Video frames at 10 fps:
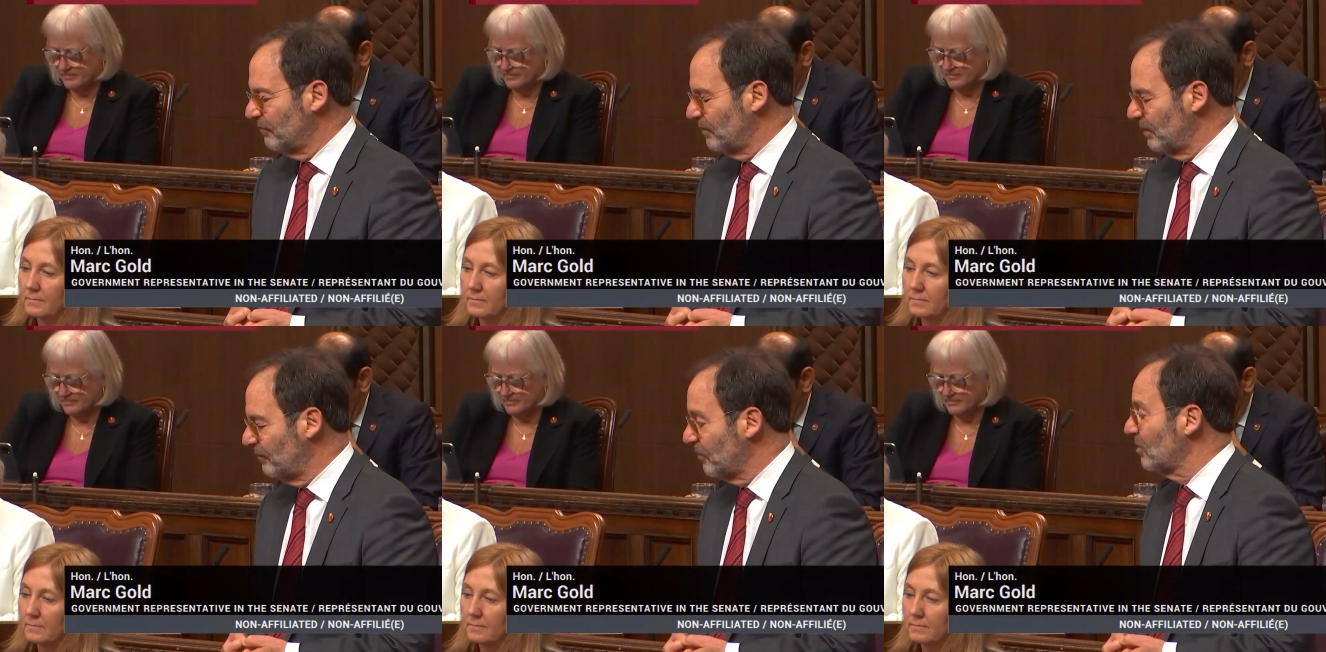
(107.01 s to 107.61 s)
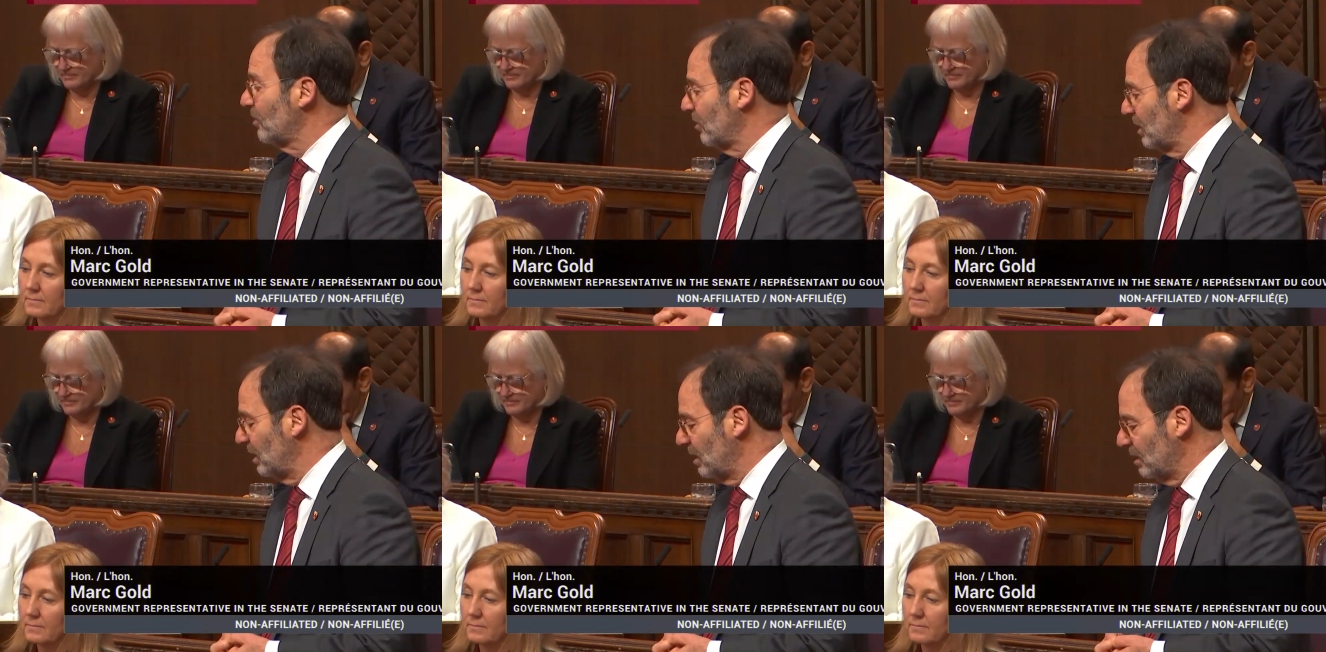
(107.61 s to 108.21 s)
Speaker 1: further
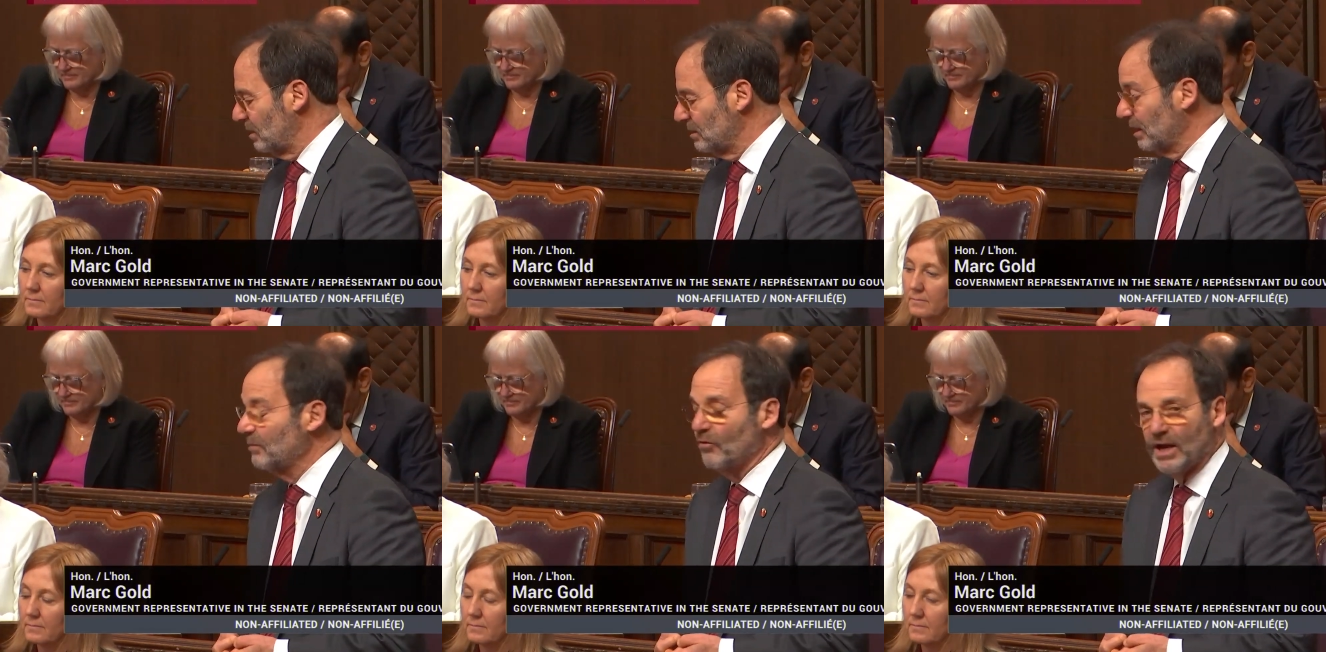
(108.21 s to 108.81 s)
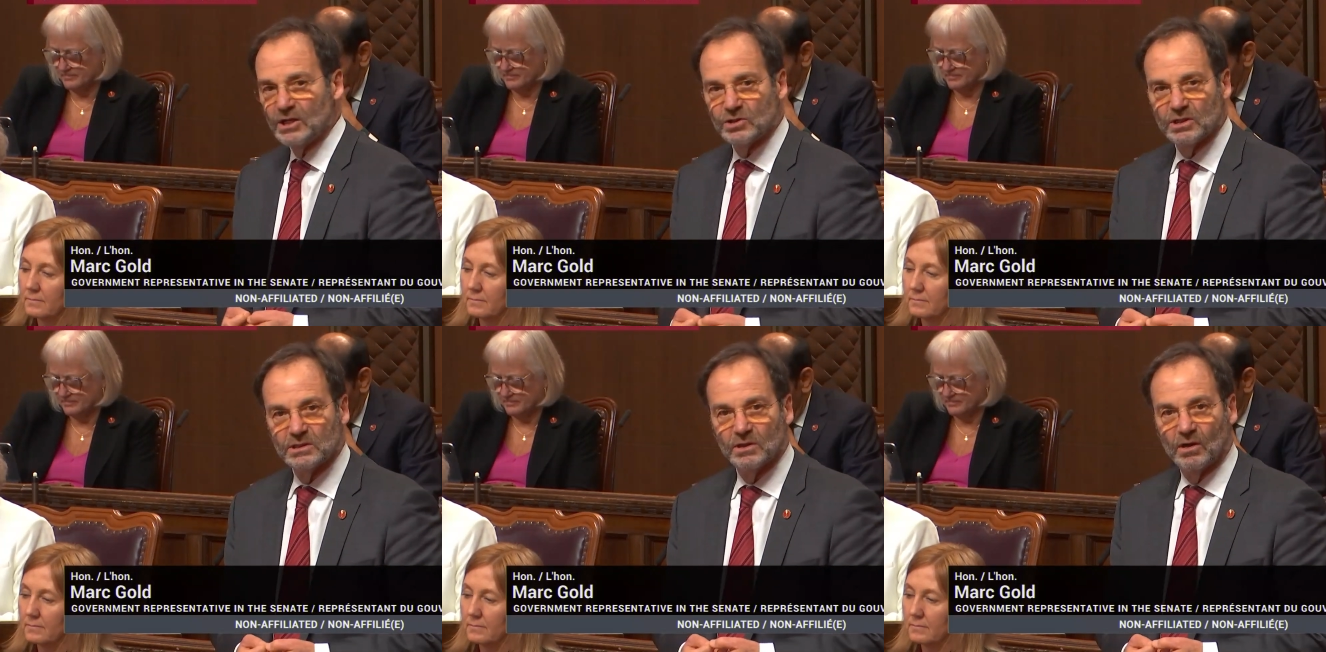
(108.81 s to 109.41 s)
uh,
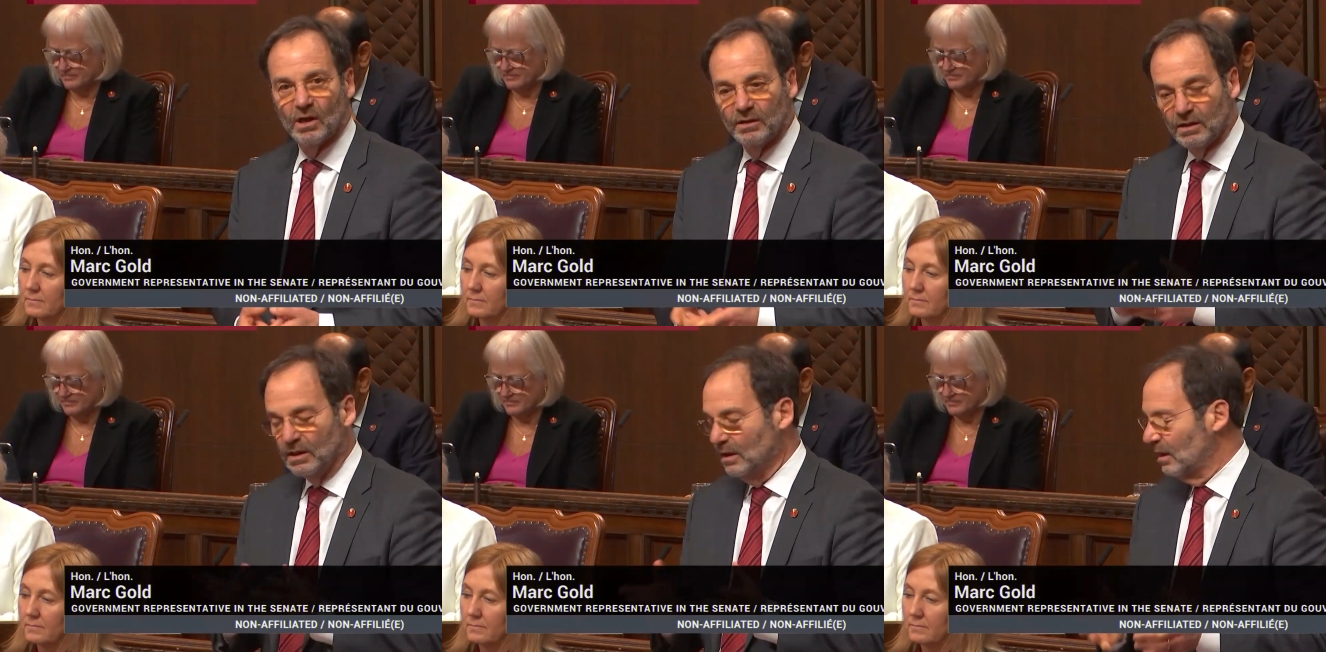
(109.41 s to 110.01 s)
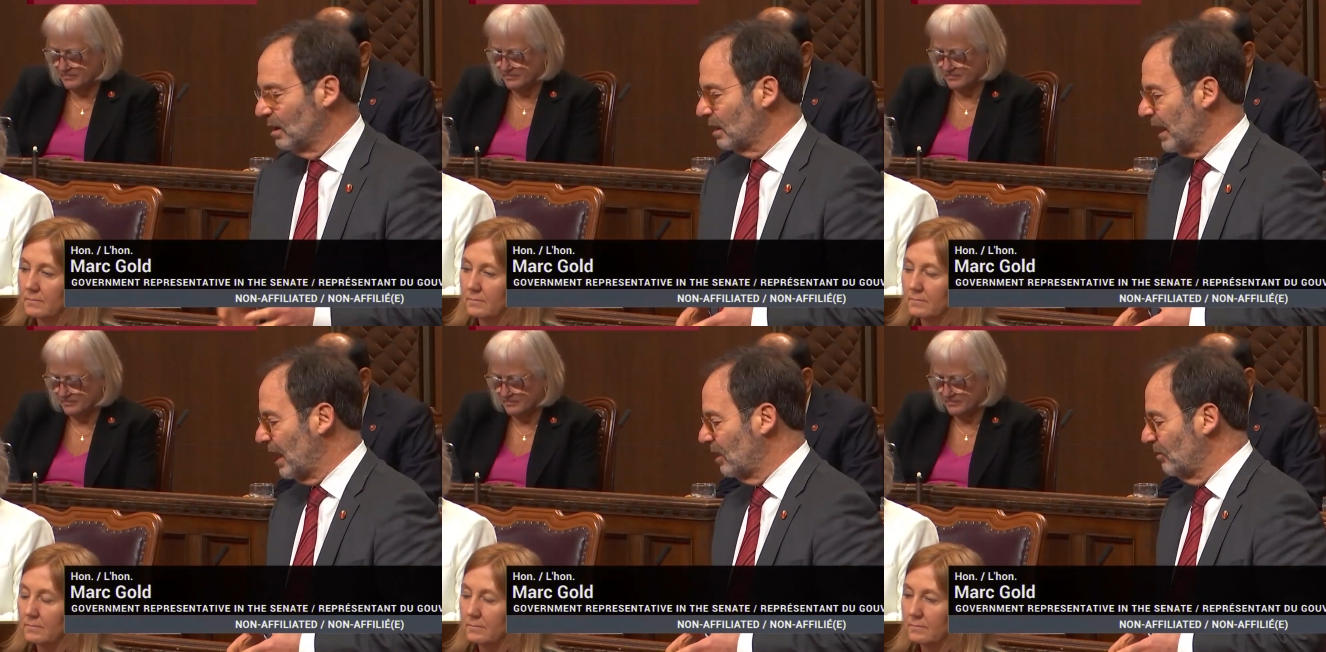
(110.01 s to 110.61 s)
deliberations on uh,
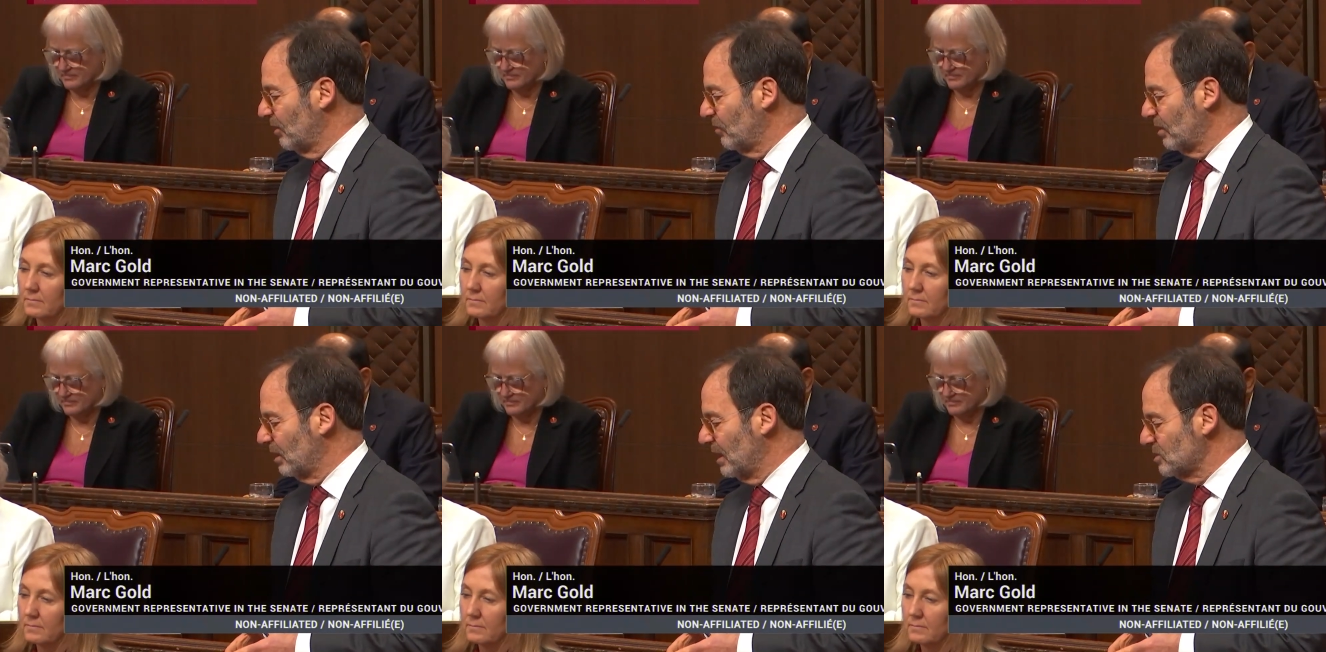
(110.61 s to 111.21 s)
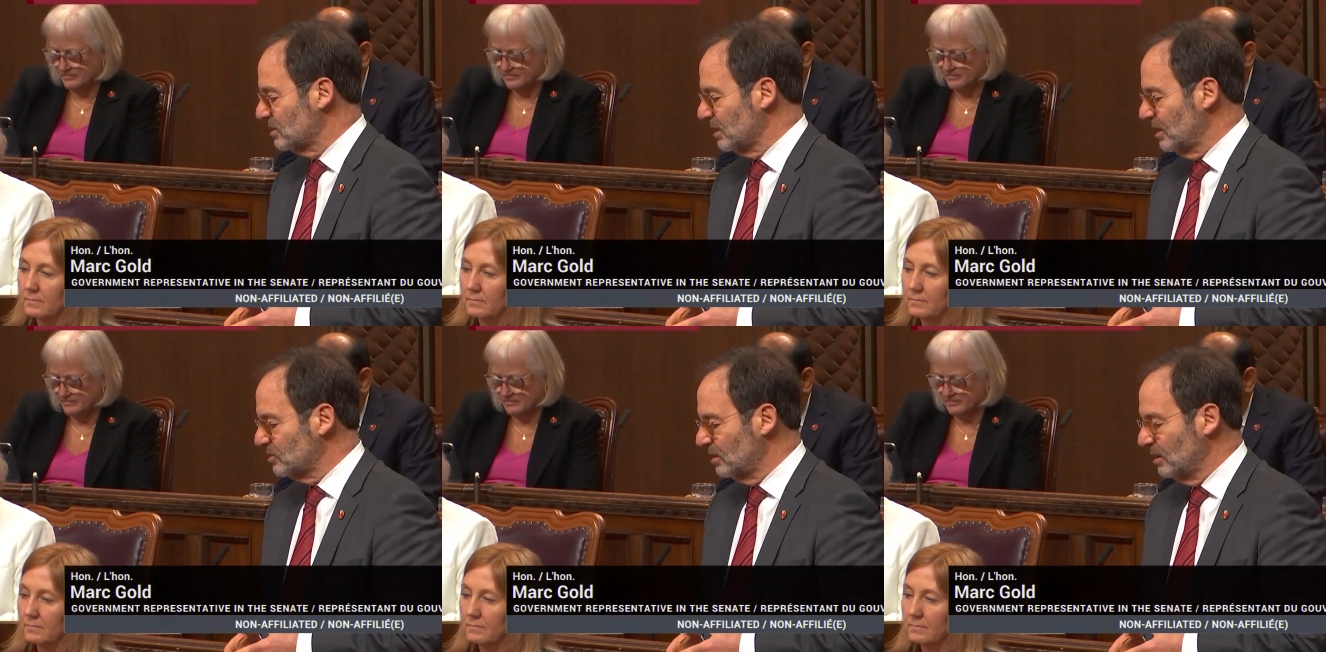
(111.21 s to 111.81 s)
cannabis
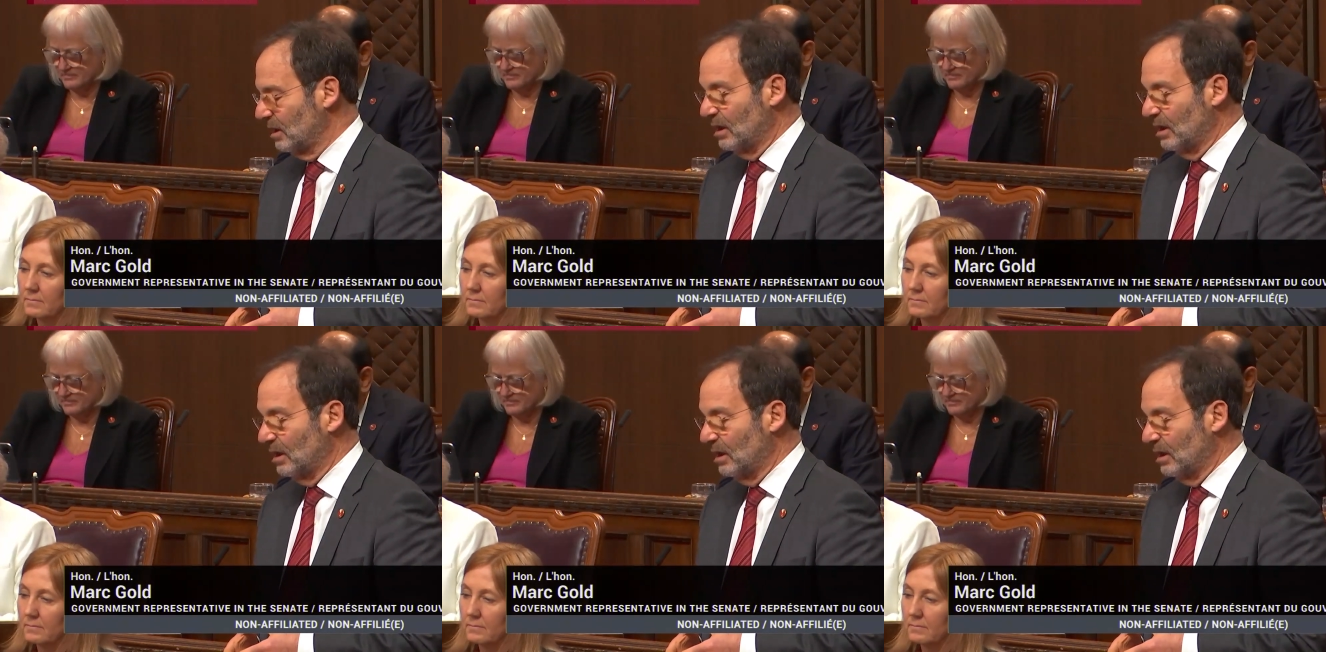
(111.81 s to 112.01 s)
legislation